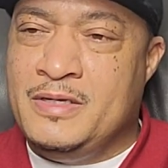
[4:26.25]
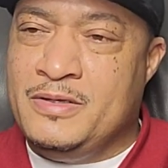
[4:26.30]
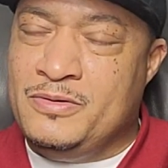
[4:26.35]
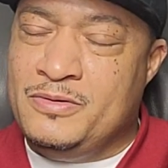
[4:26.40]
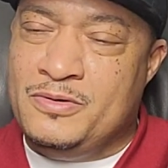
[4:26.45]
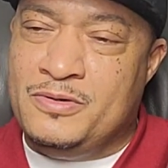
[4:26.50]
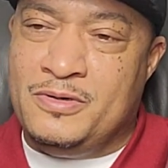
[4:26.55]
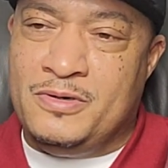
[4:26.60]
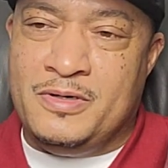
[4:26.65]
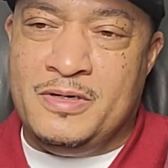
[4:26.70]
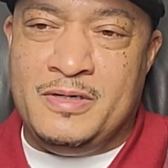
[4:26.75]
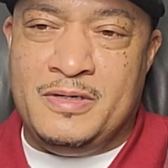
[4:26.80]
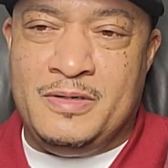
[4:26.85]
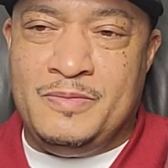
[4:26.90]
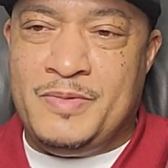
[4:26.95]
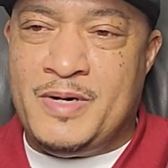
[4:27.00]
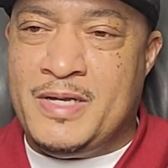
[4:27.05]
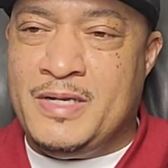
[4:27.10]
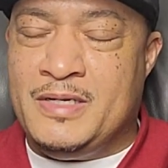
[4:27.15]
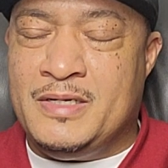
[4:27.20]
and
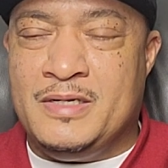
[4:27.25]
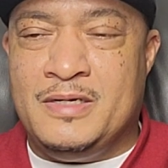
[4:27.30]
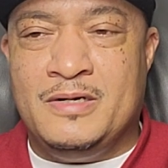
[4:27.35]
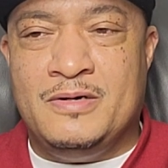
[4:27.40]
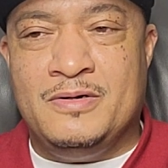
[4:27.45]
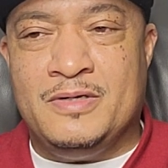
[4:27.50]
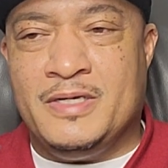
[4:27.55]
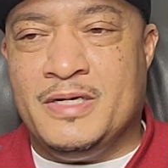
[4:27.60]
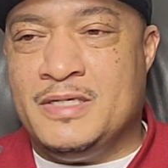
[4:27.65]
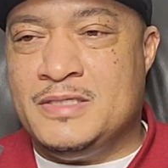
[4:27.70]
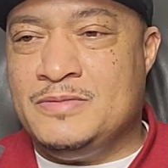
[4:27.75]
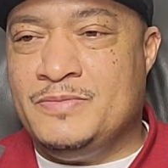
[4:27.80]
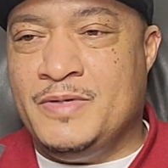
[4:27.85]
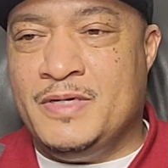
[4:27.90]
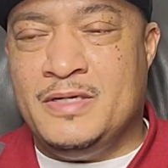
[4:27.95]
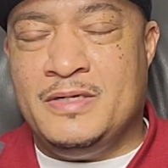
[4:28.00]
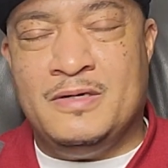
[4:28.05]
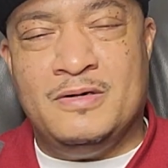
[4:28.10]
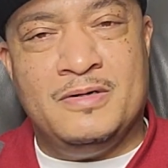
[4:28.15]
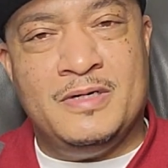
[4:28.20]
anybody that know Guest
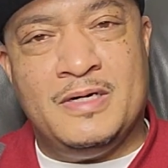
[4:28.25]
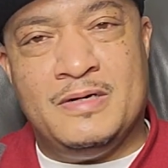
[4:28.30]
Man know